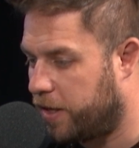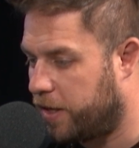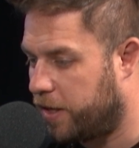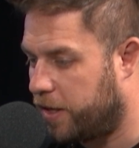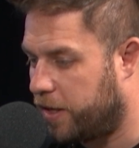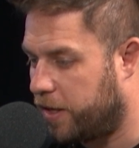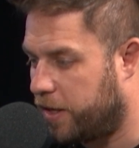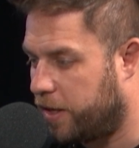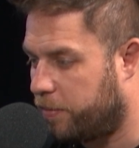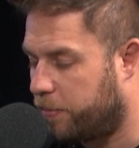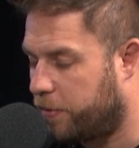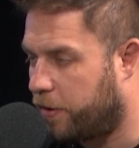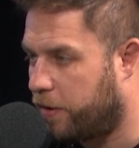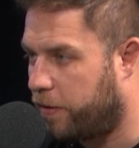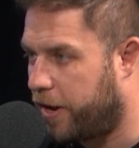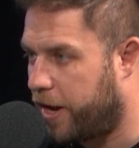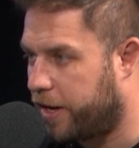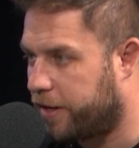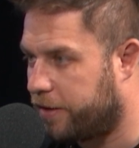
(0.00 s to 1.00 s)
being
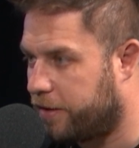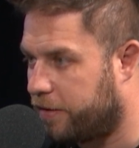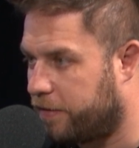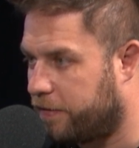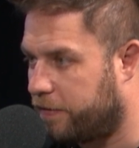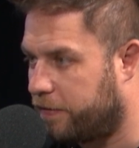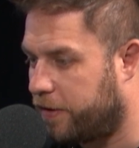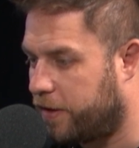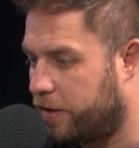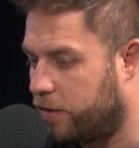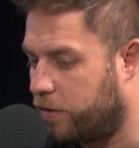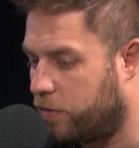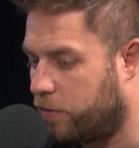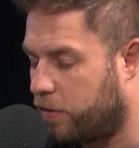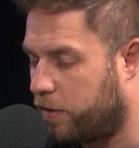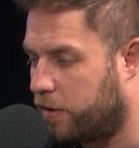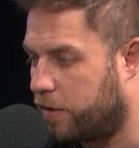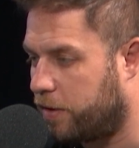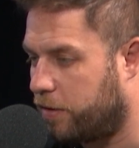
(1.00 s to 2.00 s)
proactive in
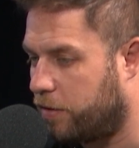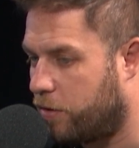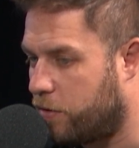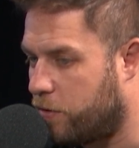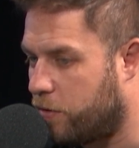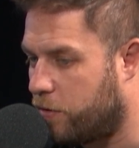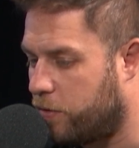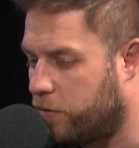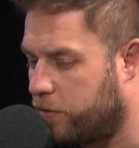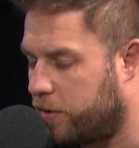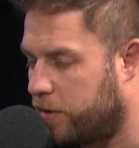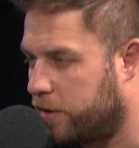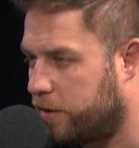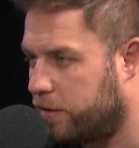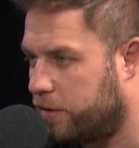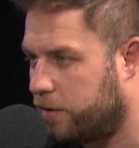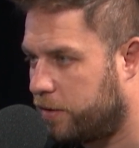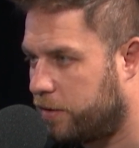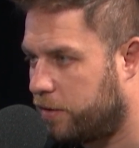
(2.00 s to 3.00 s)
your own
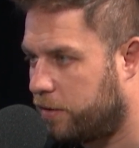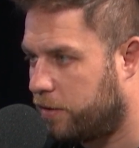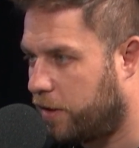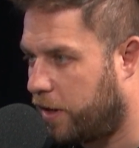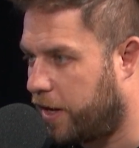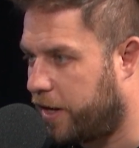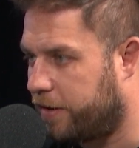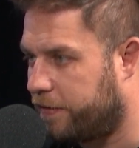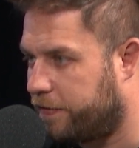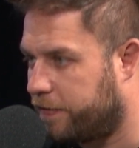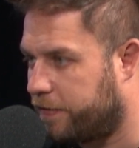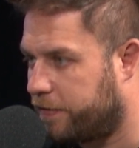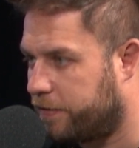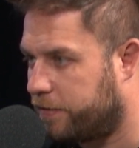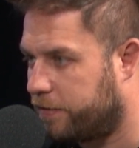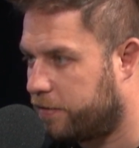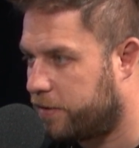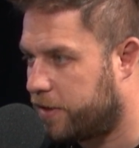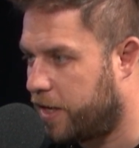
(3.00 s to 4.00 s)
life,
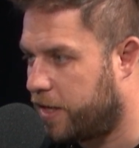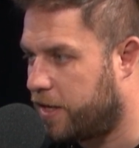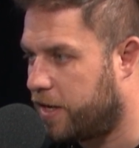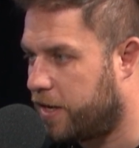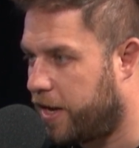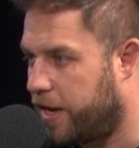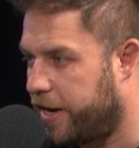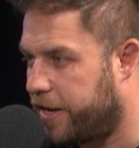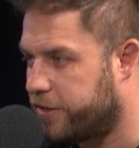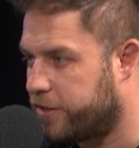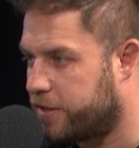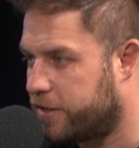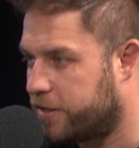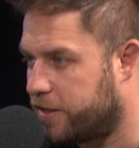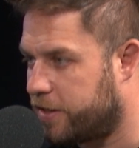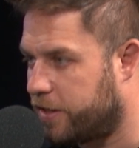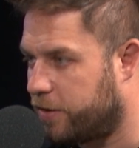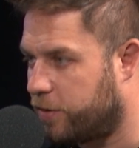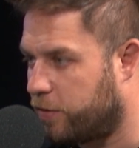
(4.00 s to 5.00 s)
taking
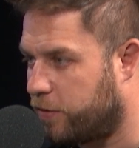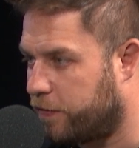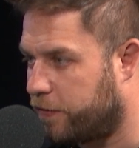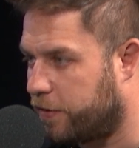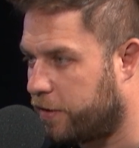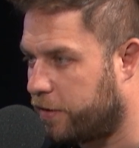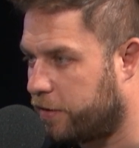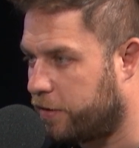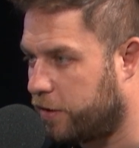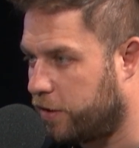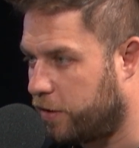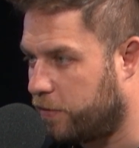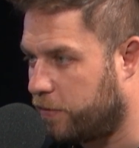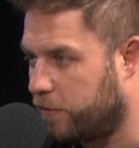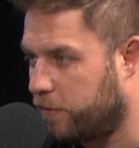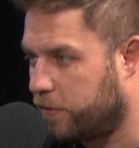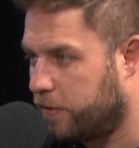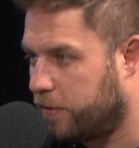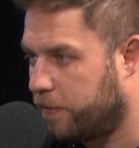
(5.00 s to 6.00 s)
agency over you.
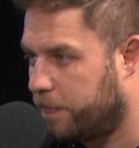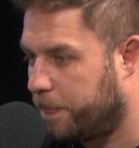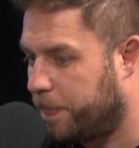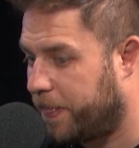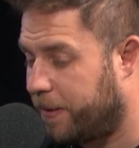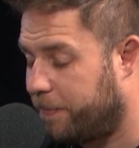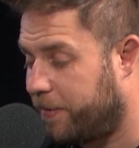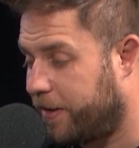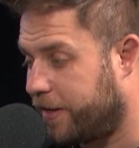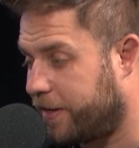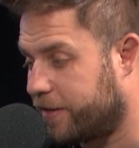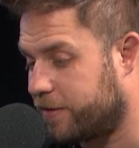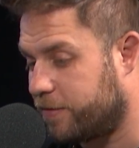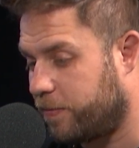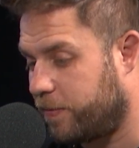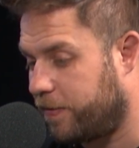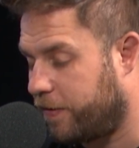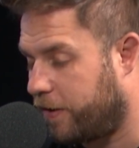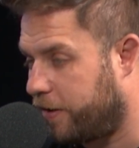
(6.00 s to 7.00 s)
Because
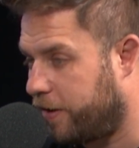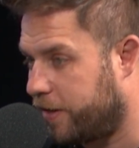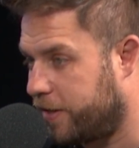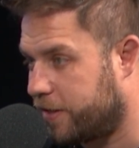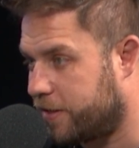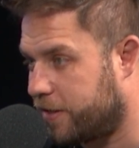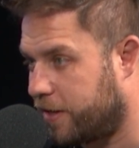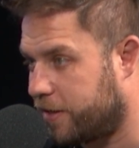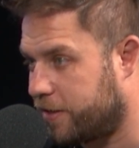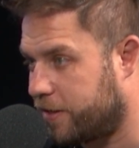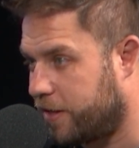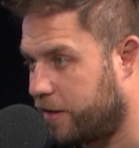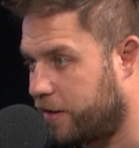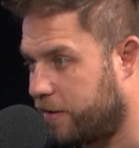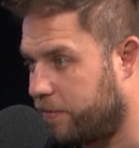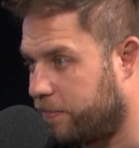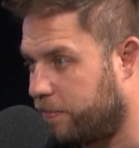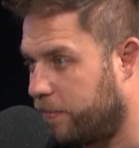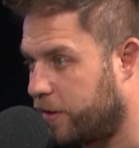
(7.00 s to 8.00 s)
we've already discussed it
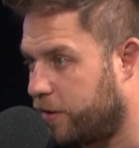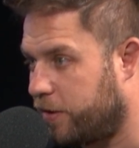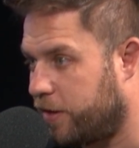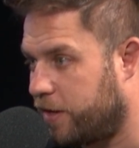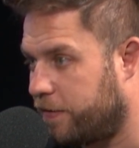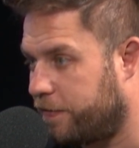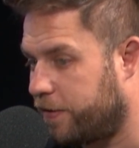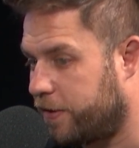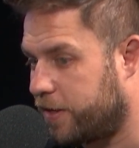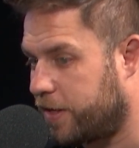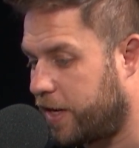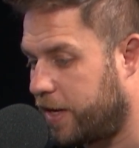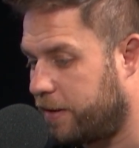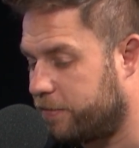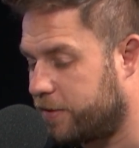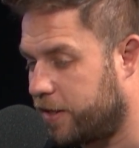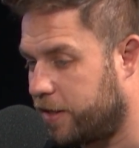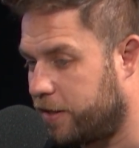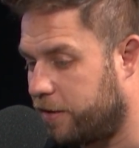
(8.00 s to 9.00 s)
on a million different
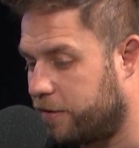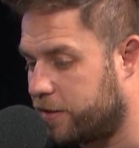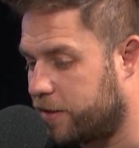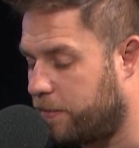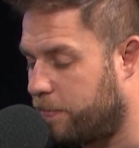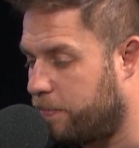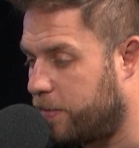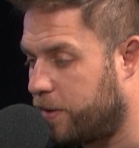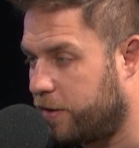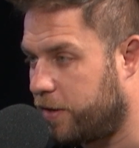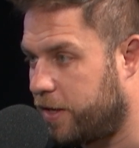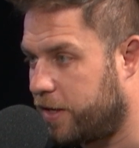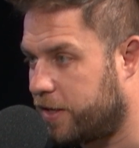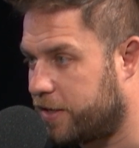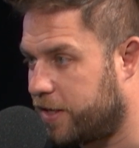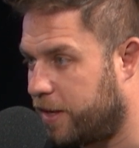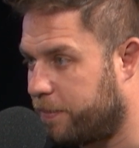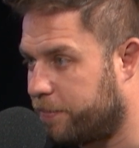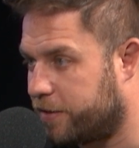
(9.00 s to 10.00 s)
times, and there's a million
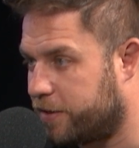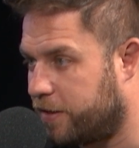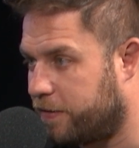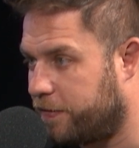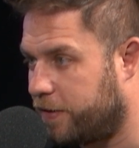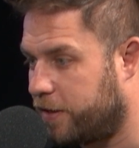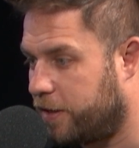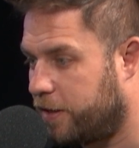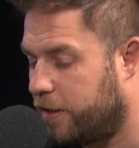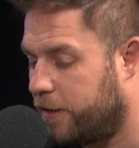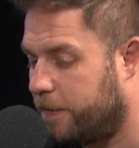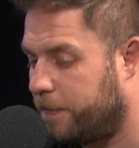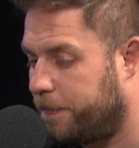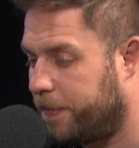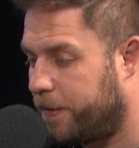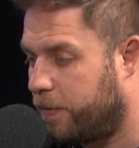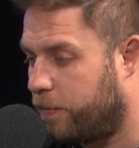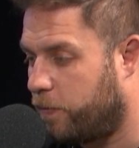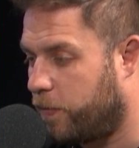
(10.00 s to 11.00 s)
examples of it.
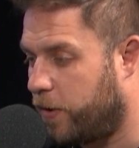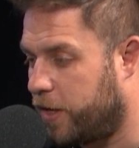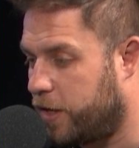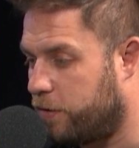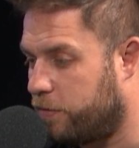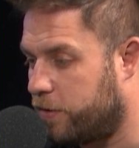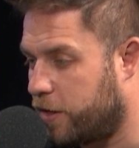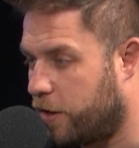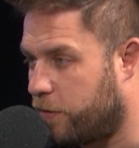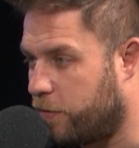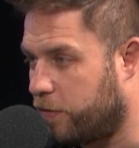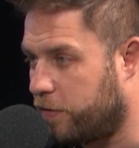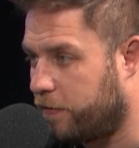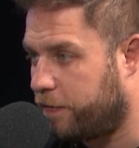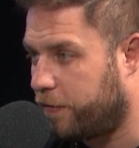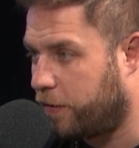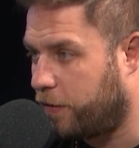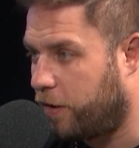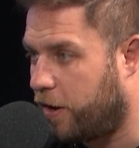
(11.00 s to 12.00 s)
When you
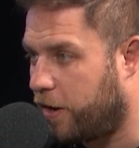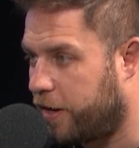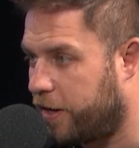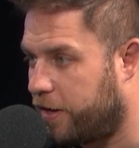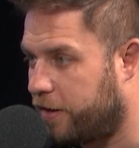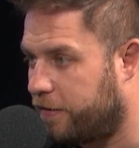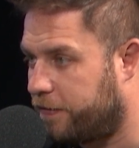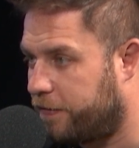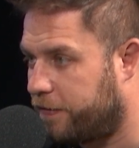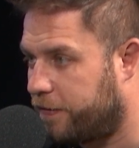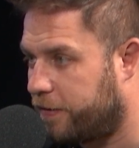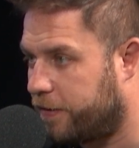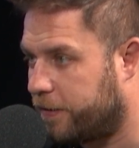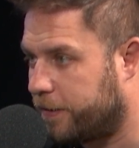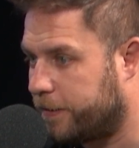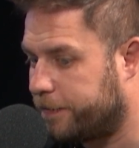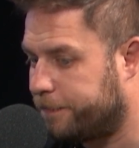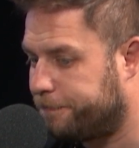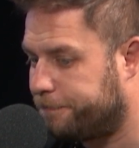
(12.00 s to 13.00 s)
don't for long enough,
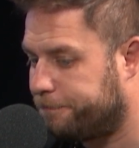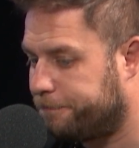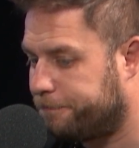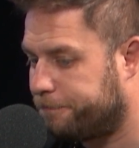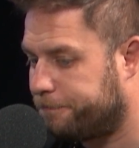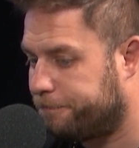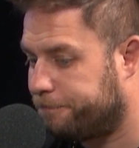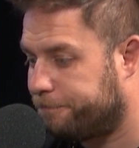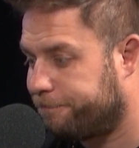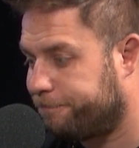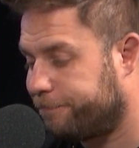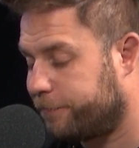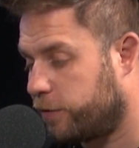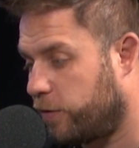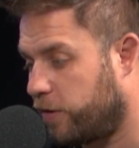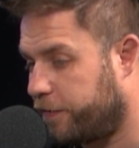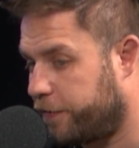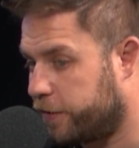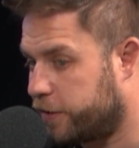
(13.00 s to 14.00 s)

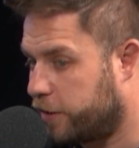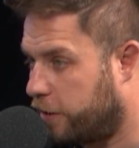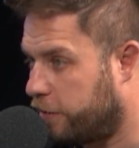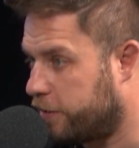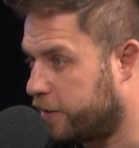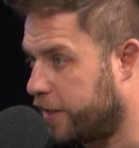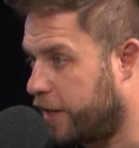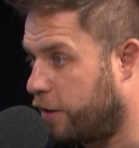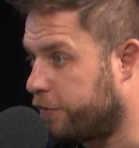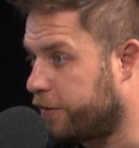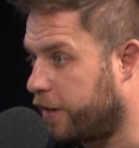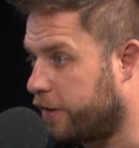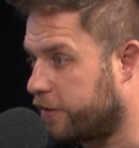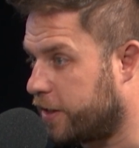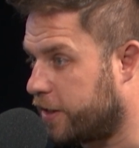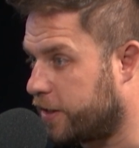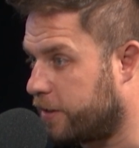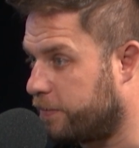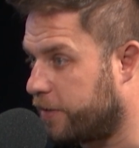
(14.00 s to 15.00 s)
well, for starters, the healthcare
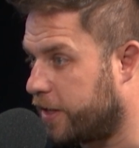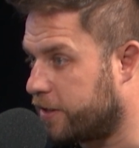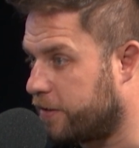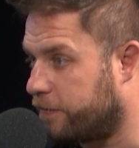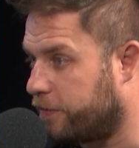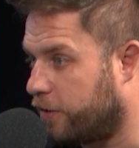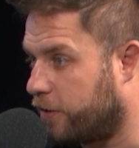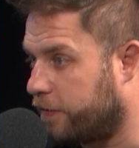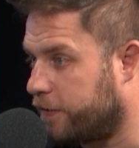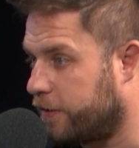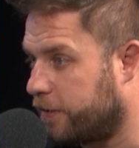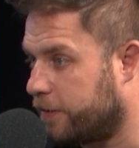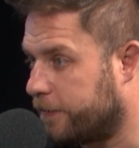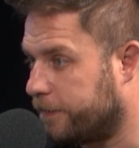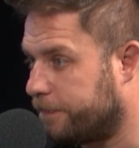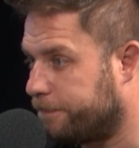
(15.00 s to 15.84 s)
system gets involved,